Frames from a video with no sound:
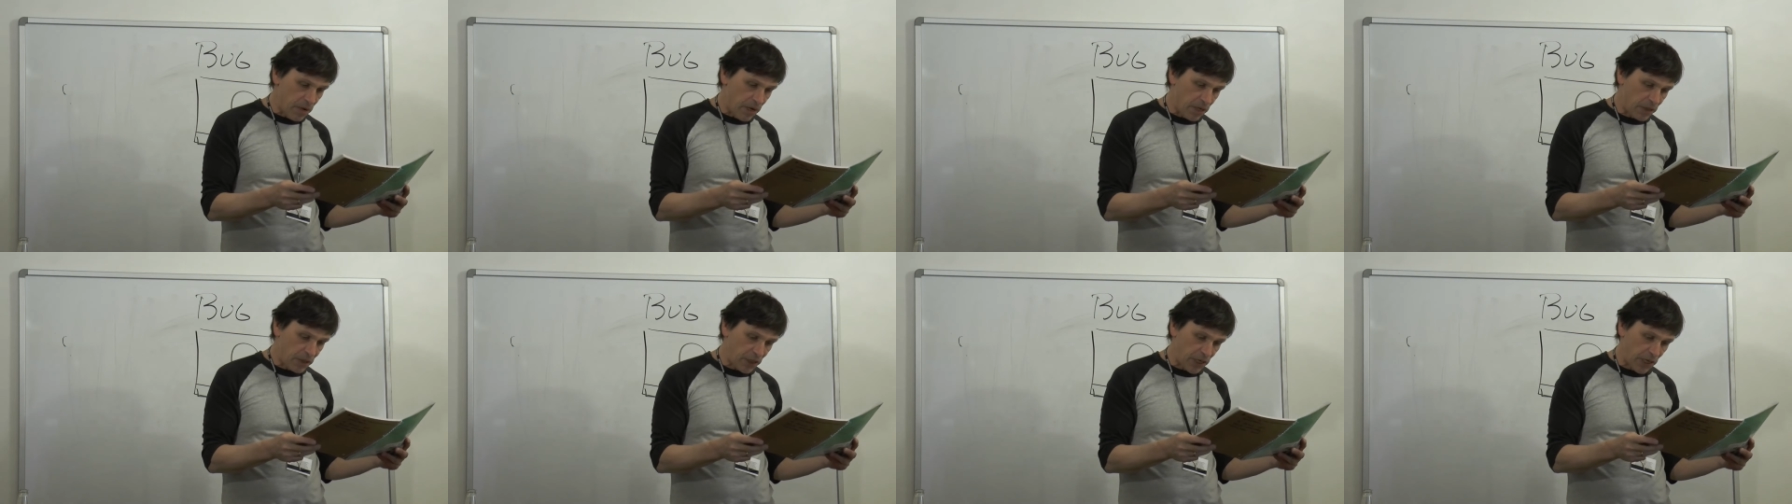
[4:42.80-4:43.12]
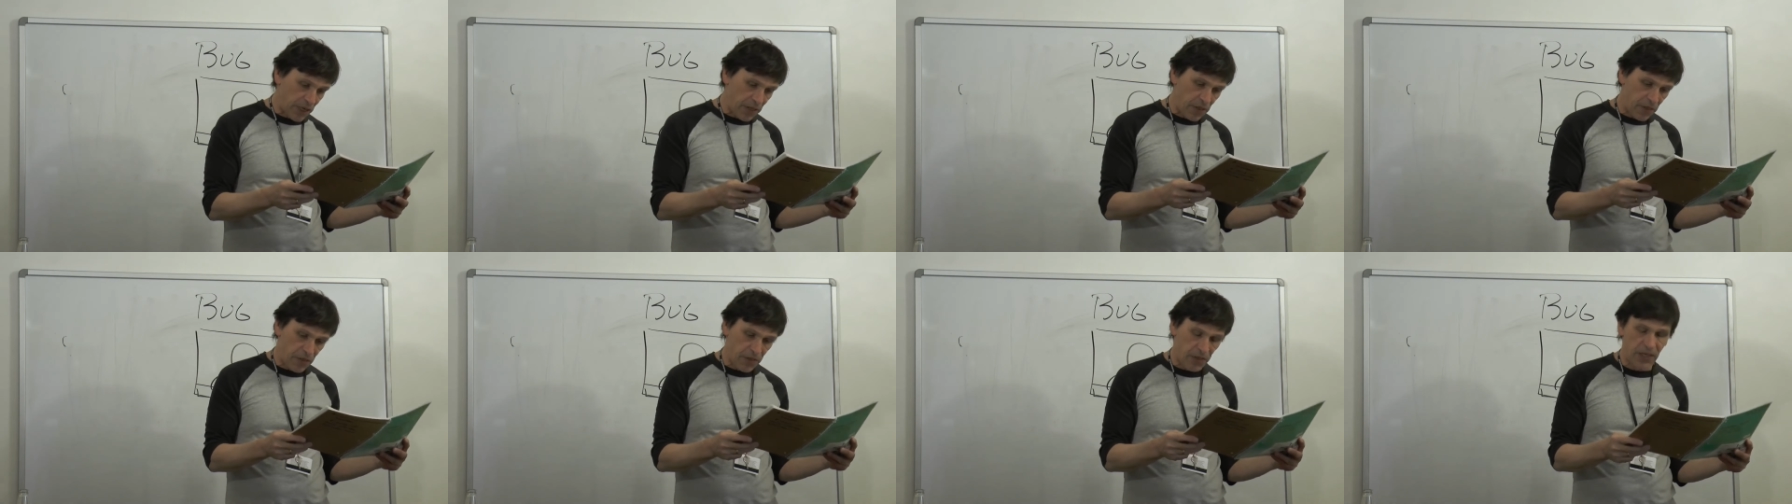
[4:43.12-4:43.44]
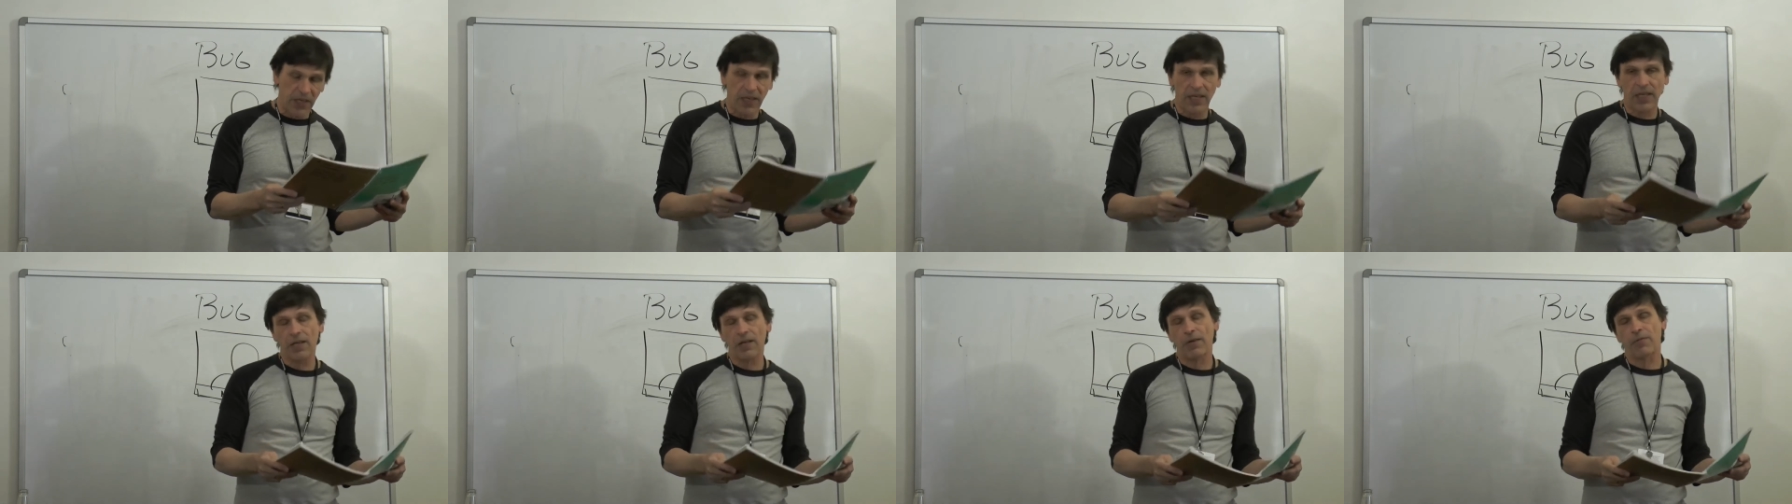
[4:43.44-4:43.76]
much, I
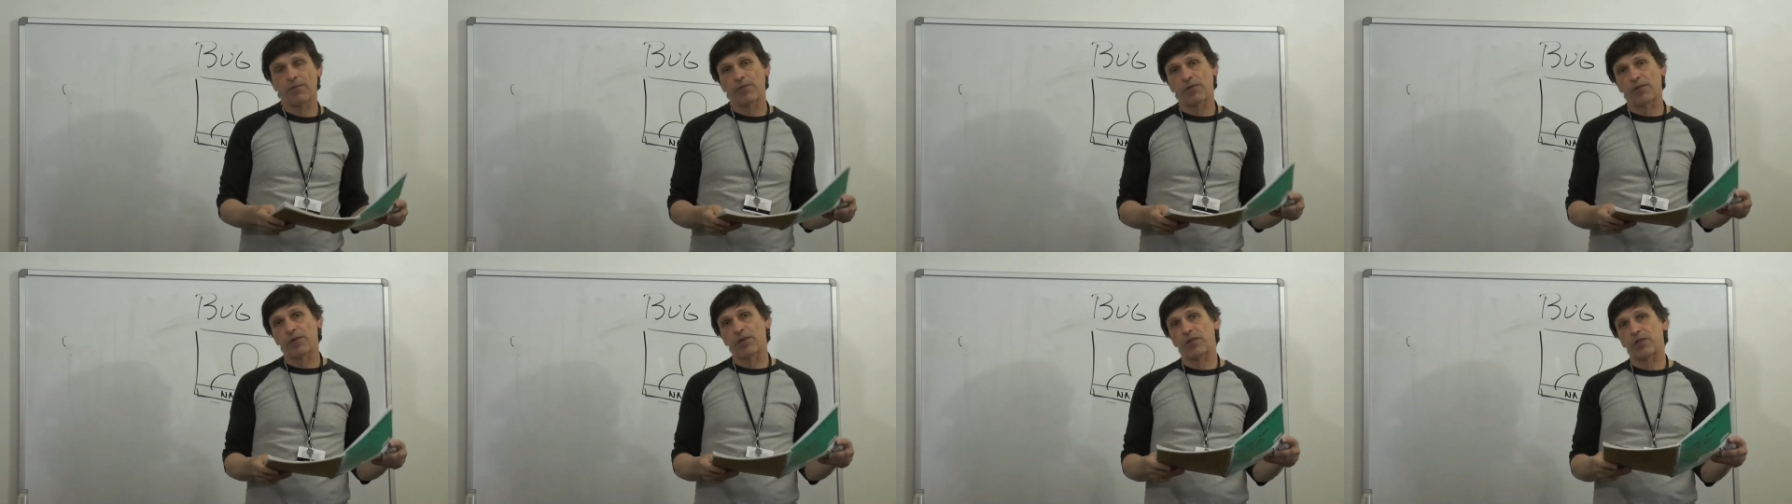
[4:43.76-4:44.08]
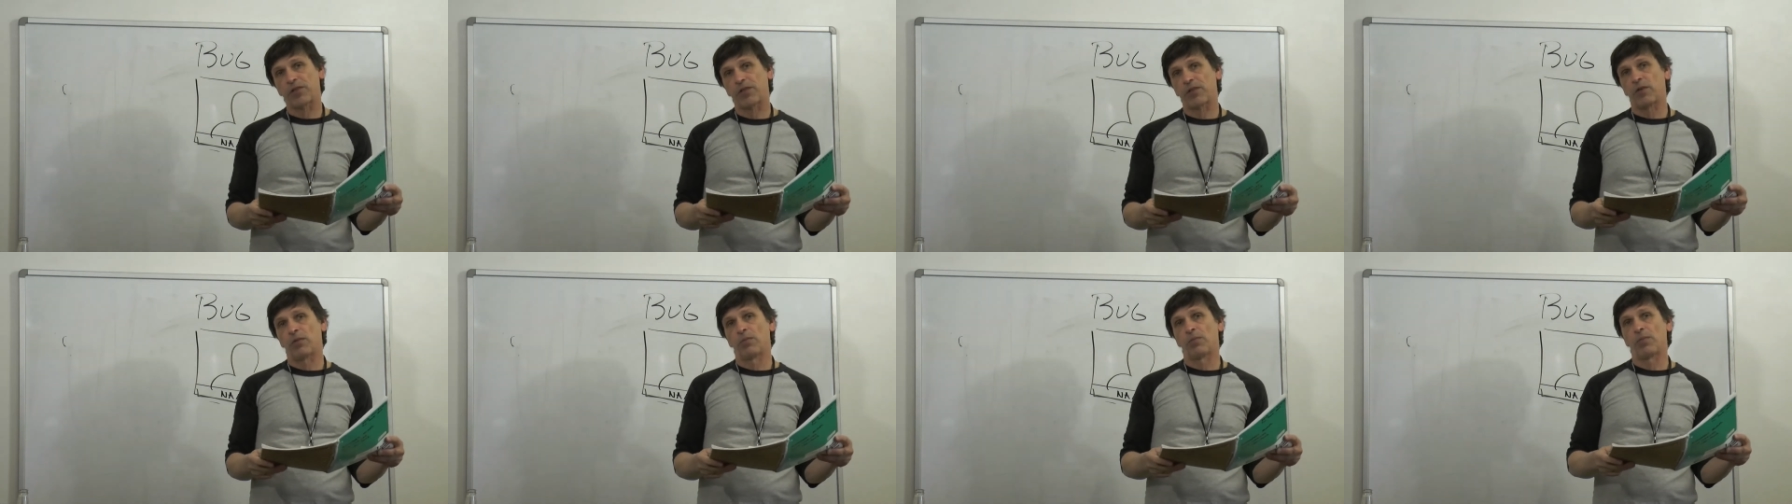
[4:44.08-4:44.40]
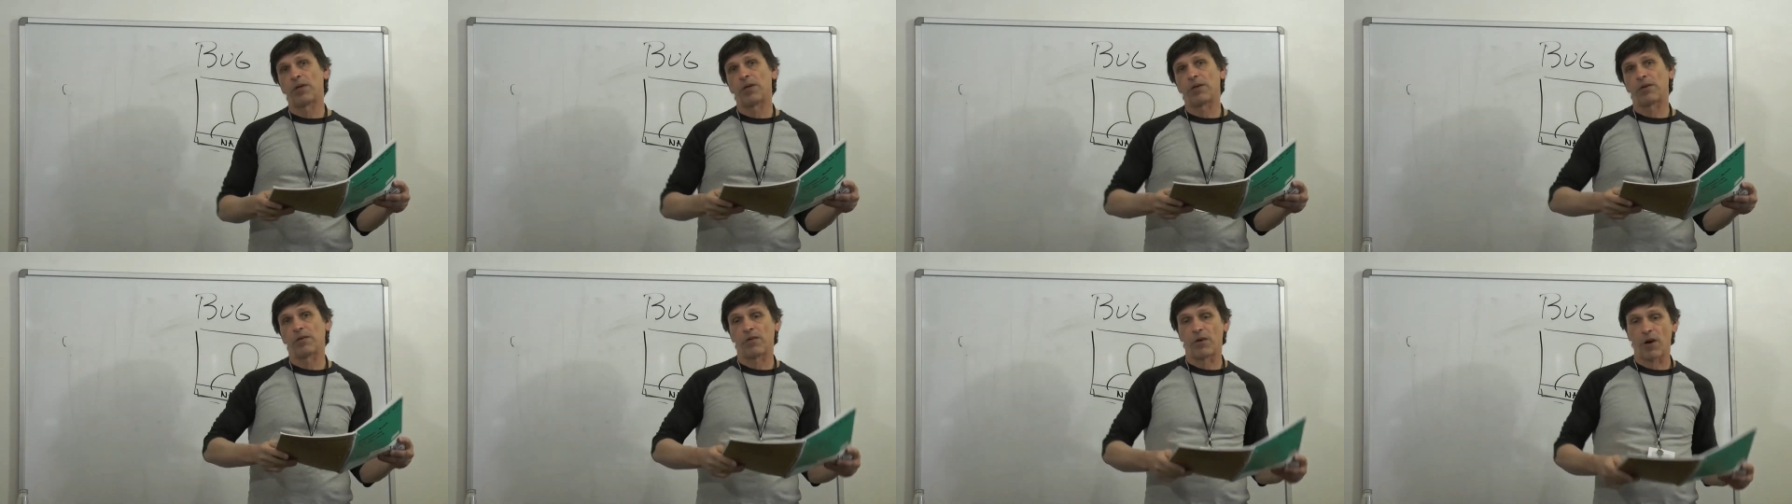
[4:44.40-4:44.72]
think, for this little
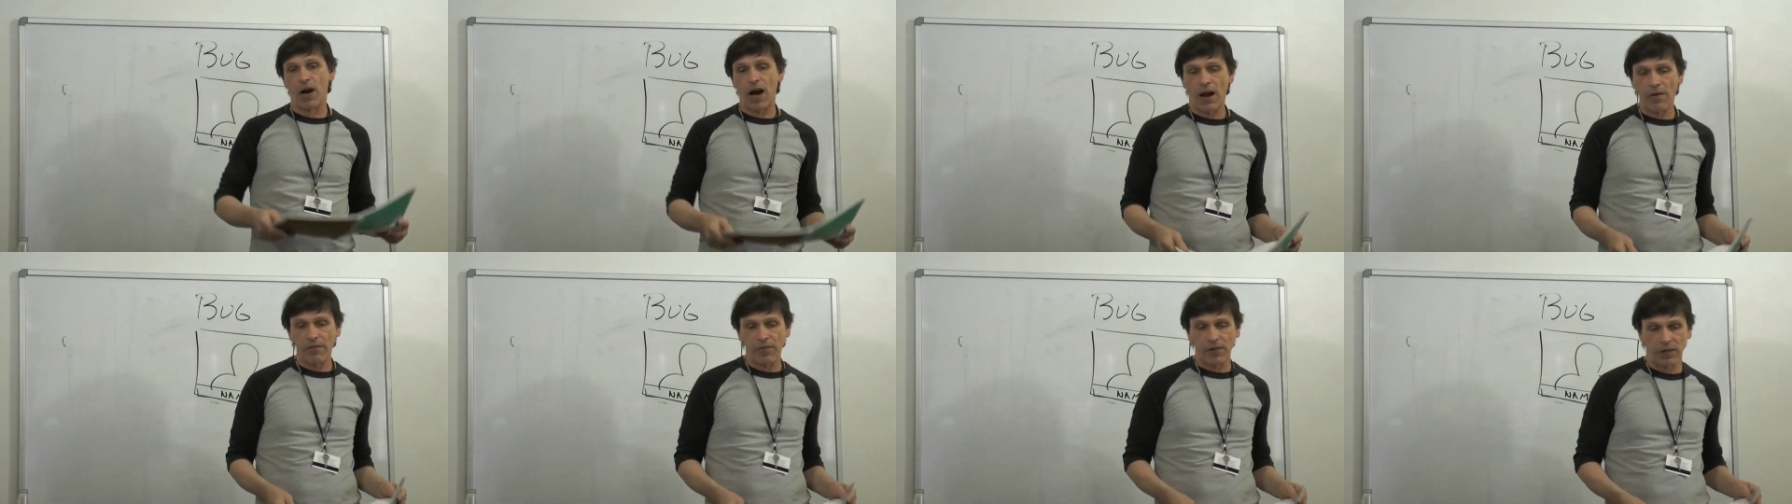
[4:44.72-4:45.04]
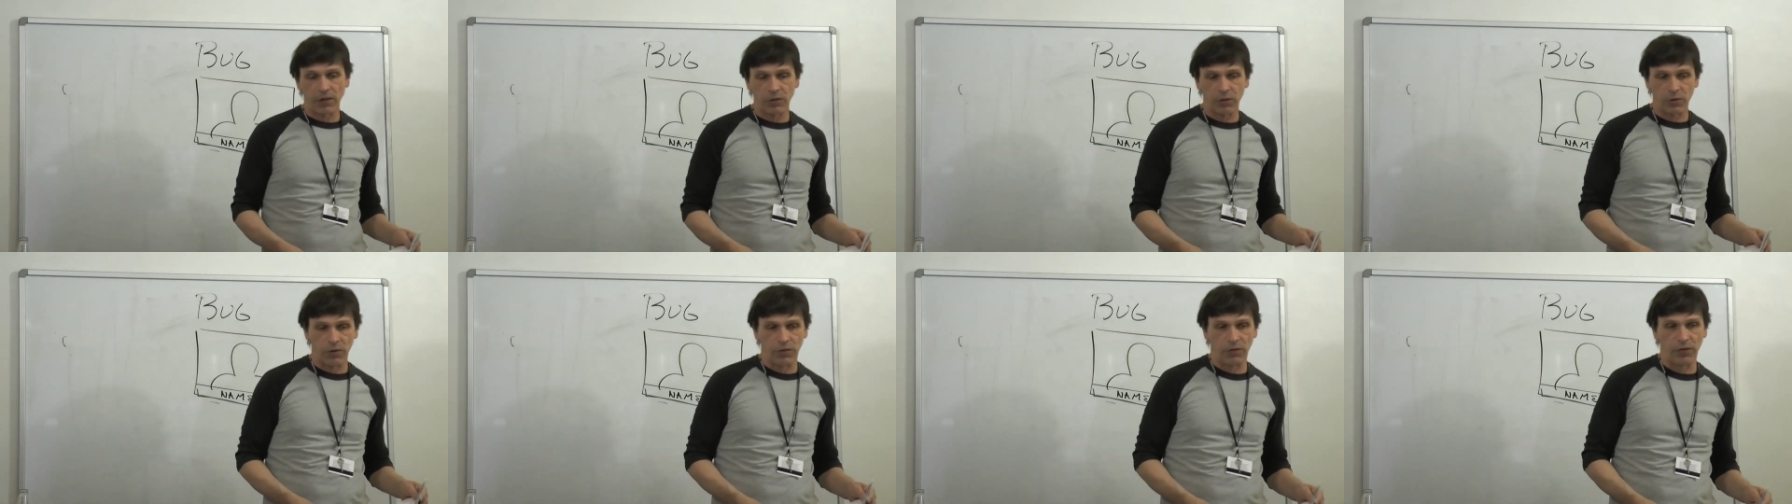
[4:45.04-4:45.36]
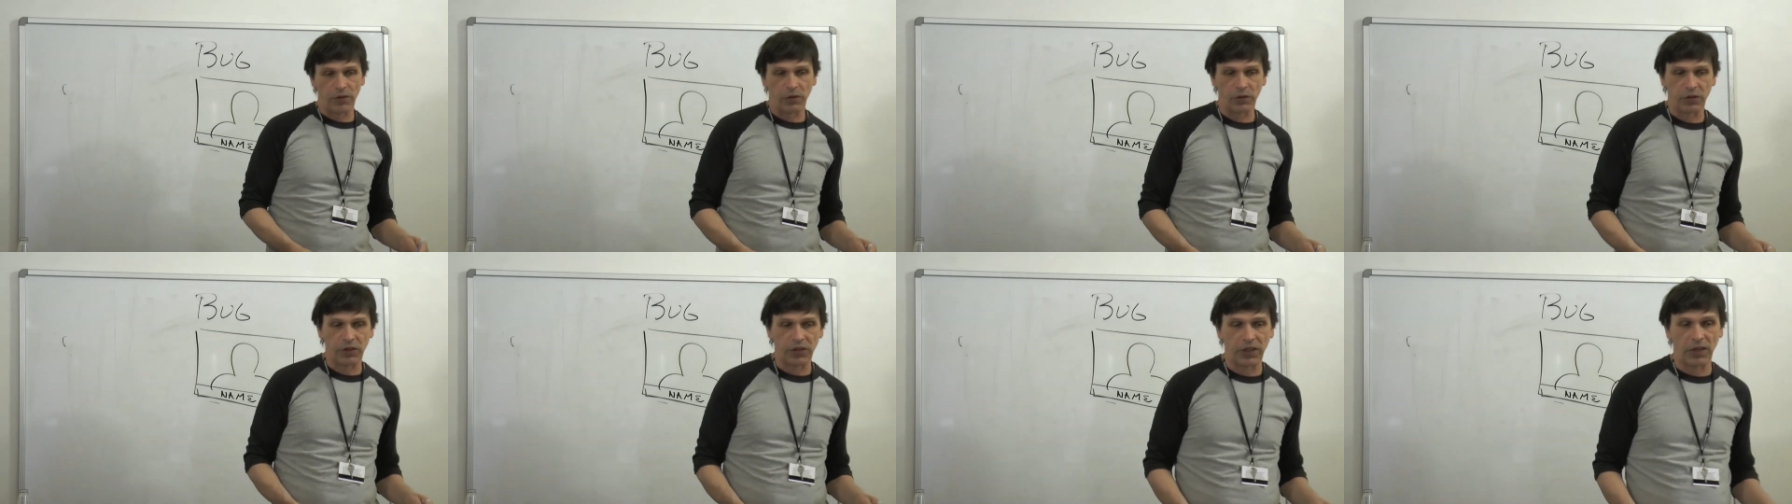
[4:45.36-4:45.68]
bit of graphics
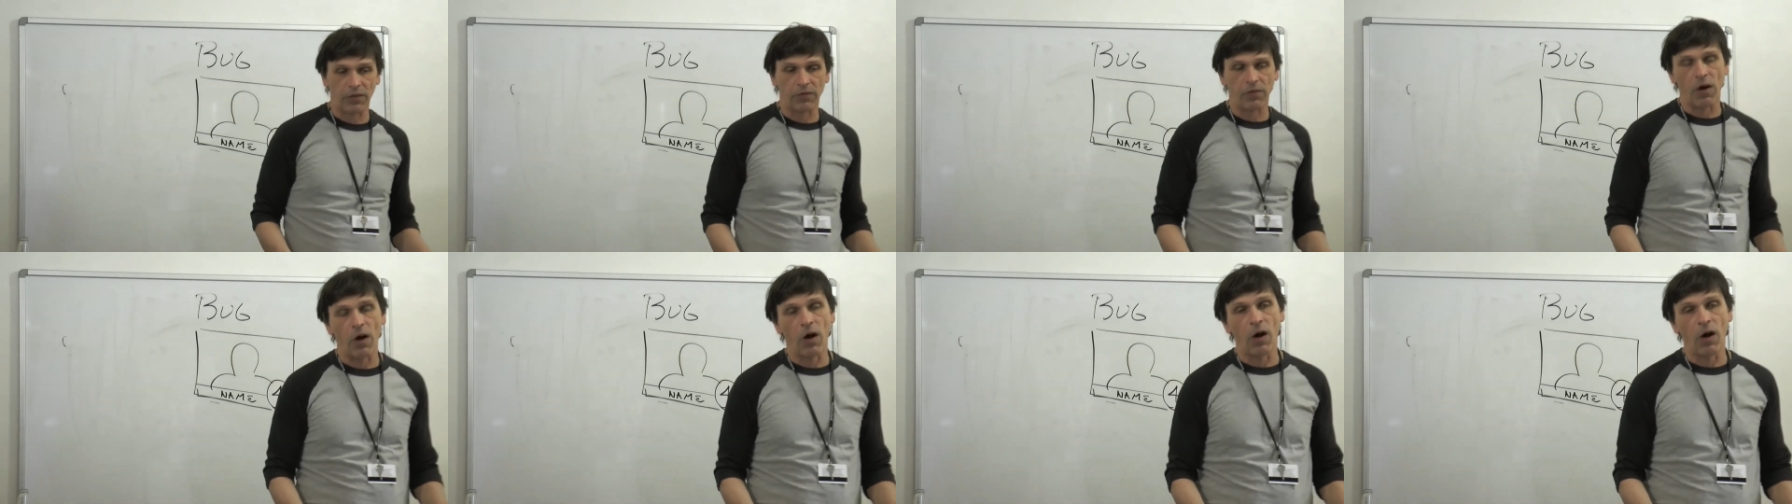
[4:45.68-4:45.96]
review stuff,